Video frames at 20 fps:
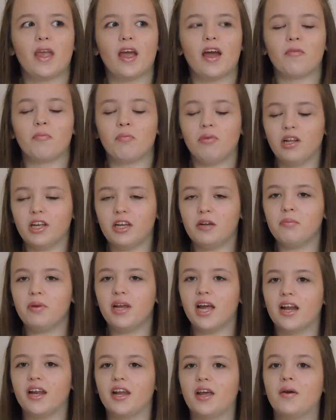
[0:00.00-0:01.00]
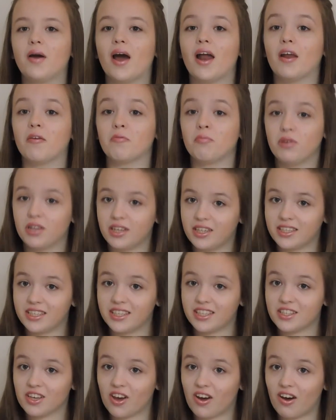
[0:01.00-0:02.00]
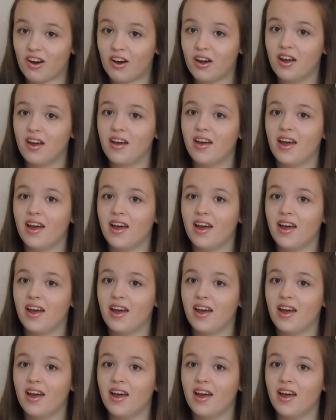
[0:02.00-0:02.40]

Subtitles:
I've played piano and I've played guitar.